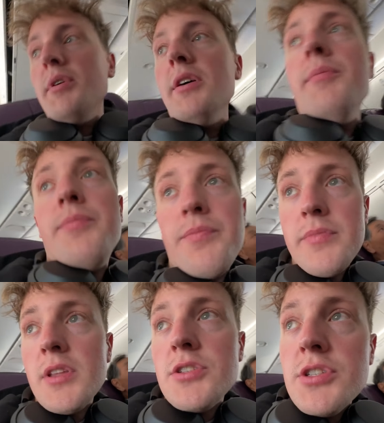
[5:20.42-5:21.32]
man.
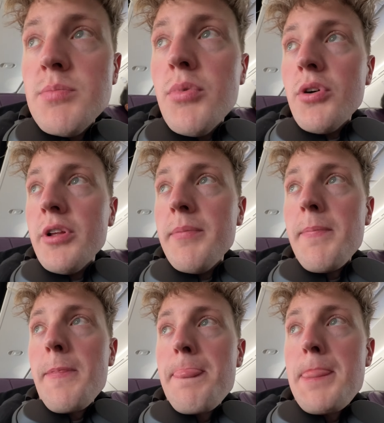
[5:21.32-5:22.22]
Just boarded.
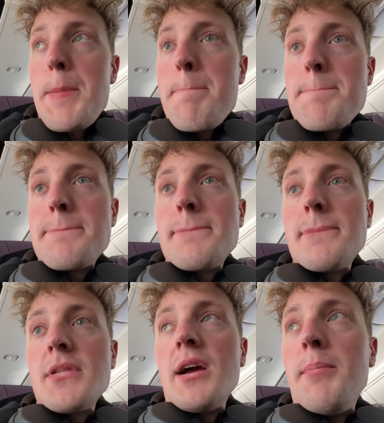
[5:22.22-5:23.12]

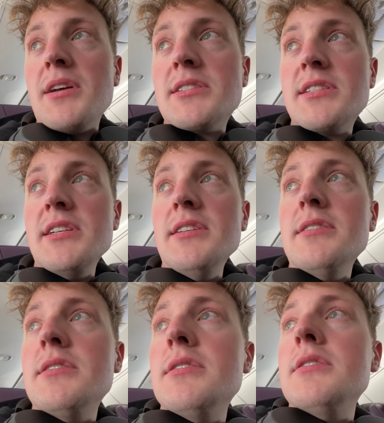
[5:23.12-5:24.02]
Got my seat.
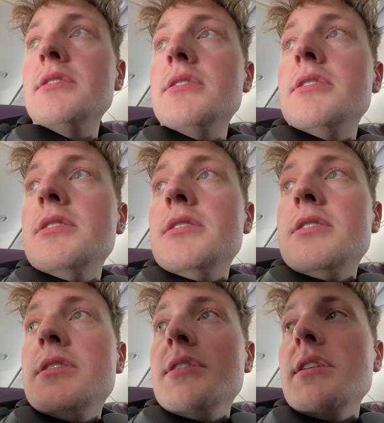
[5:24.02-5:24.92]

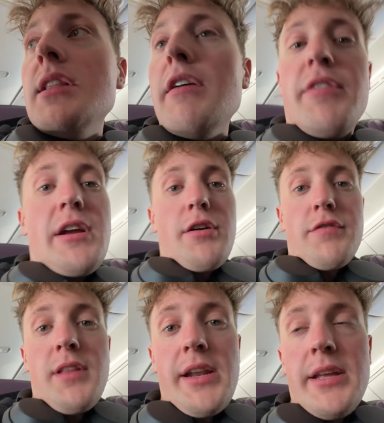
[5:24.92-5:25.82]
eleven hour
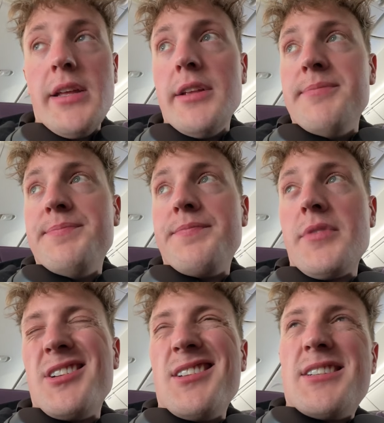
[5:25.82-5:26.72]
flight ahead.
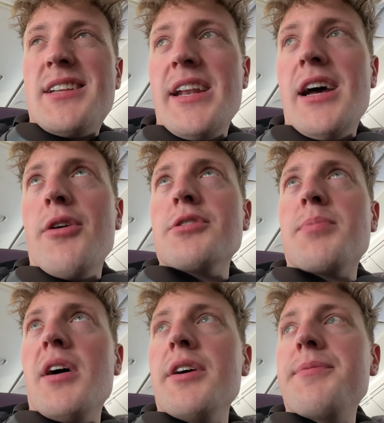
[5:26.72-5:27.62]
ten hours
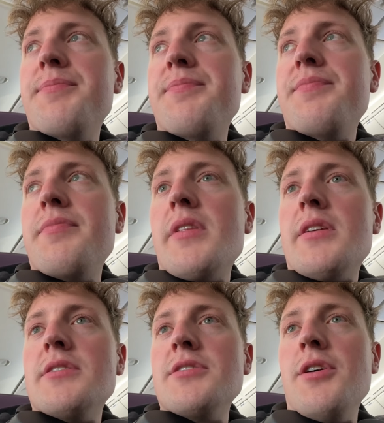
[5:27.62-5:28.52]
probably.
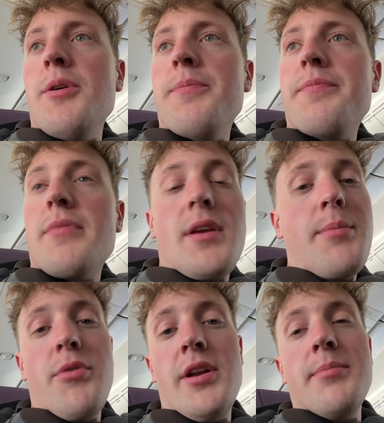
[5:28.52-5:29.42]
So,
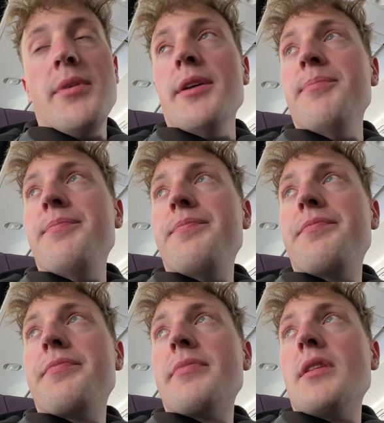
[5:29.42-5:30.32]
I'm ready, man.
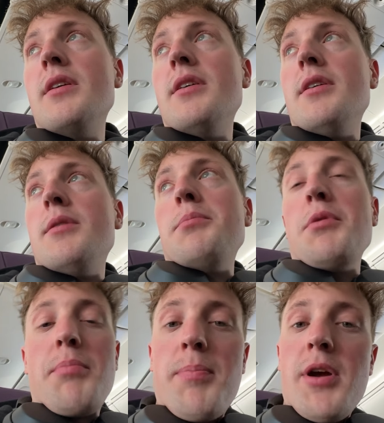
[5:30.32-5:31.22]

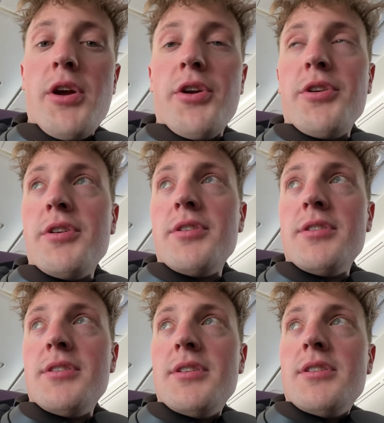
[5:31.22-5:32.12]
Been preparing
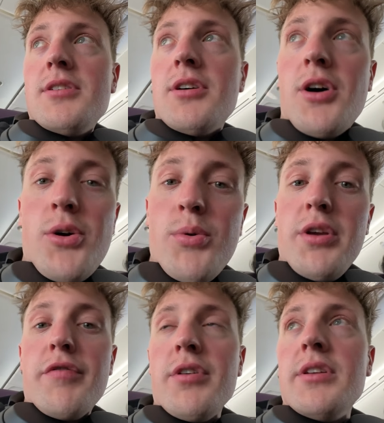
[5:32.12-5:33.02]
all
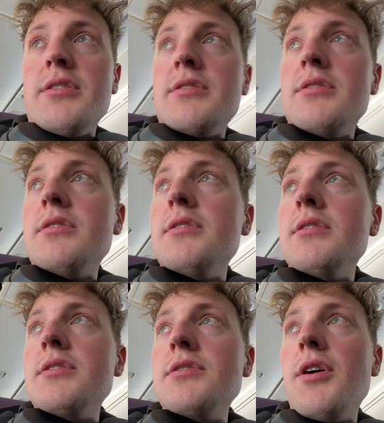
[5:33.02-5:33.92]
week for this.
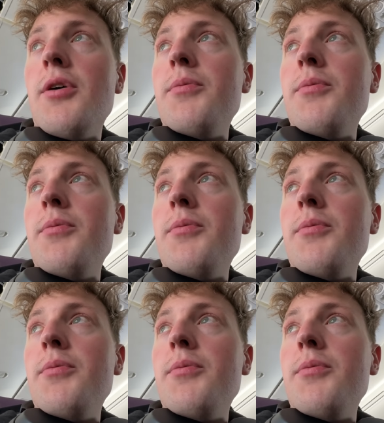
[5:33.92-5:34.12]
So,